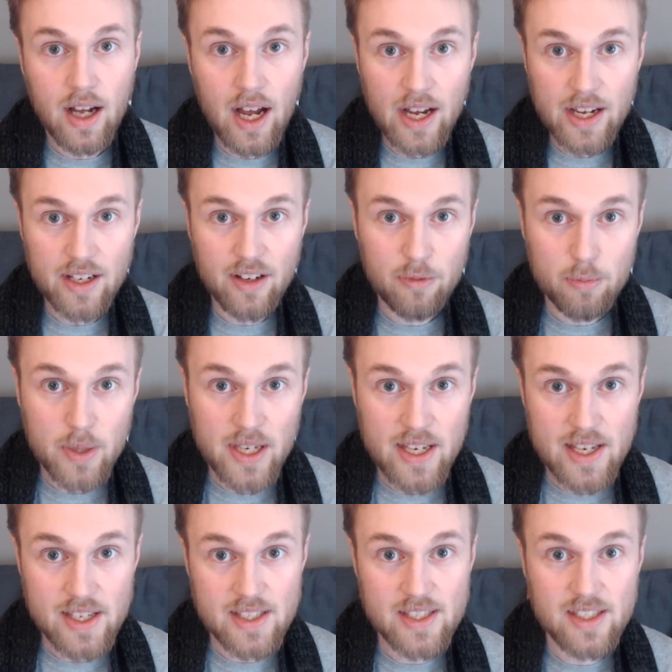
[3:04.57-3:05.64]
I N F
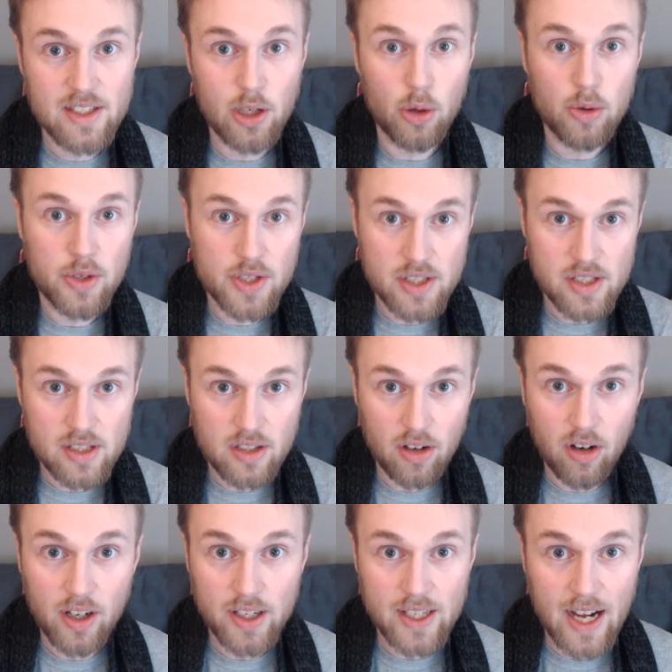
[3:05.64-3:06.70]
Ps don't
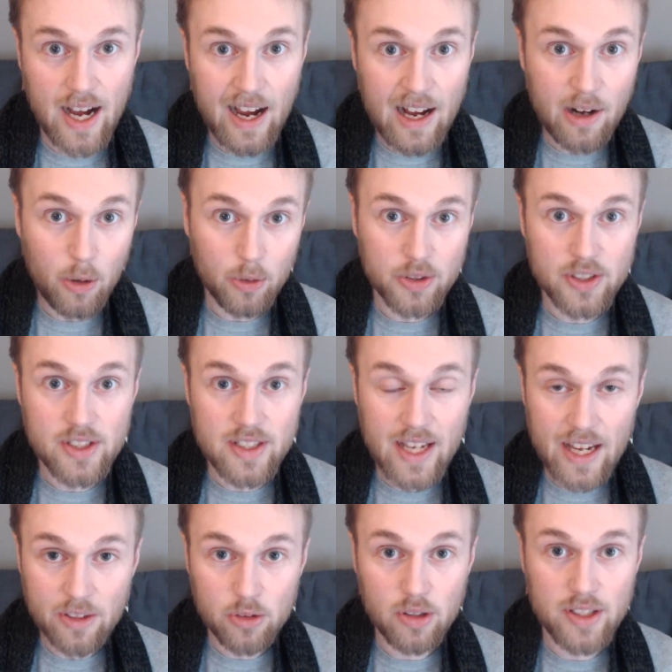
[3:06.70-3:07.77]
start out
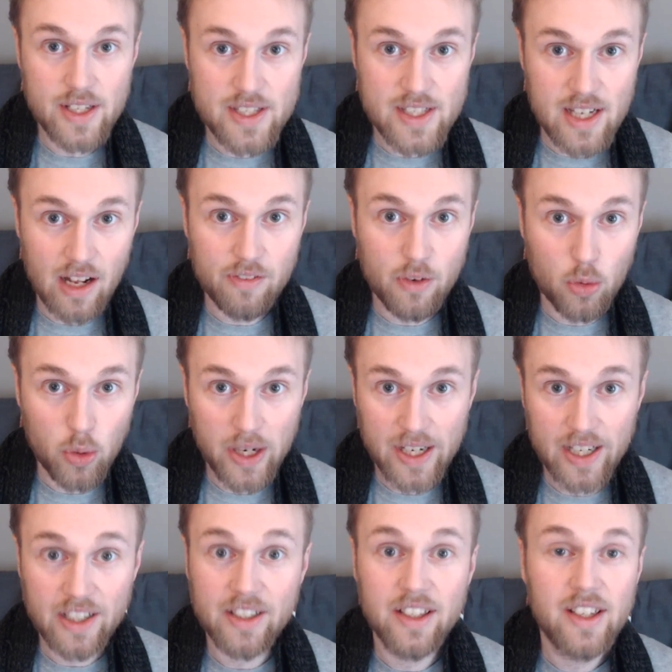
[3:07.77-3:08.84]
naturally
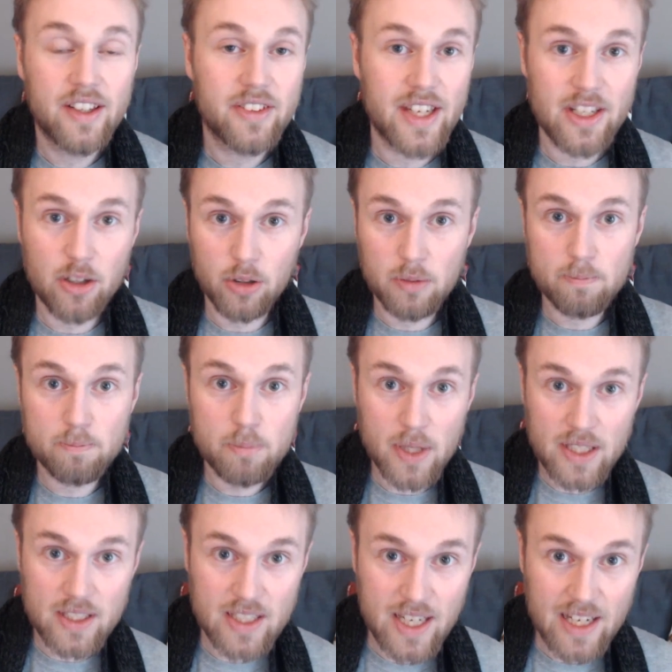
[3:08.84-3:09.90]
self-aware. They don't
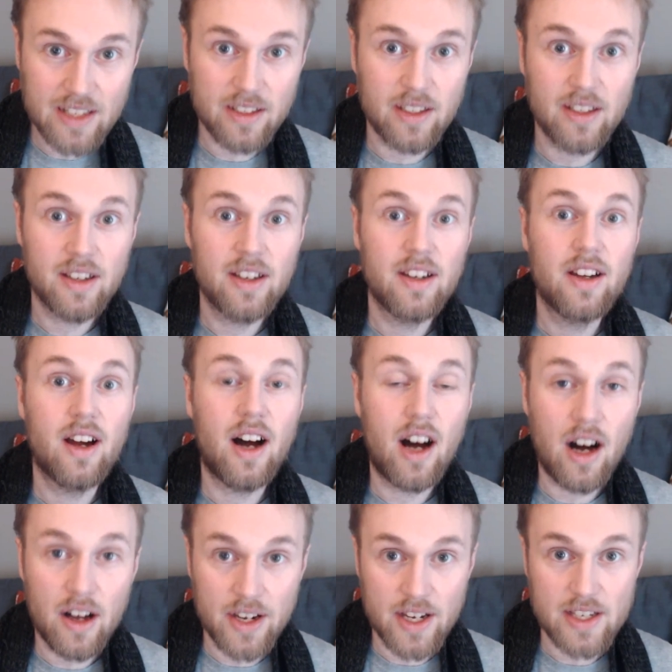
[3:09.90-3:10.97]
begin
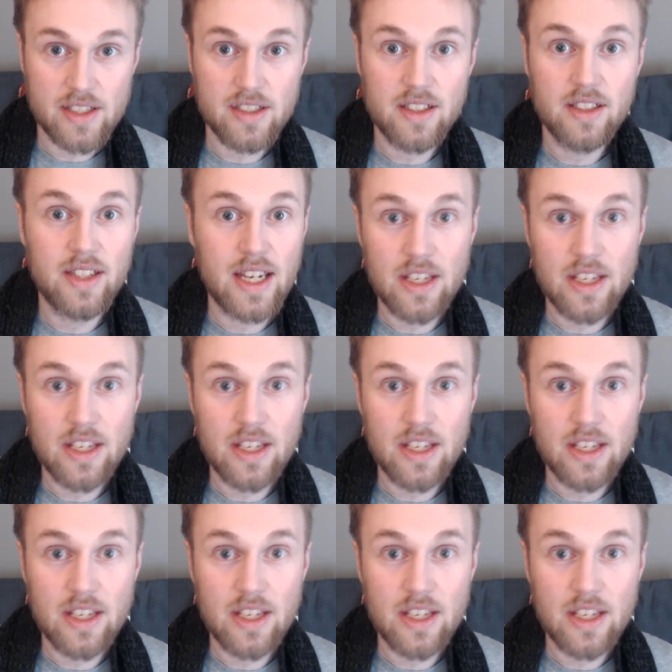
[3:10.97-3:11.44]
honest.